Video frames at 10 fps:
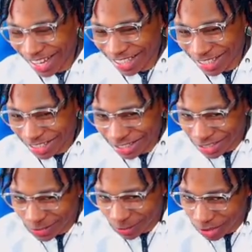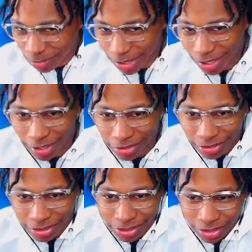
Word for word: need to get these rebounds.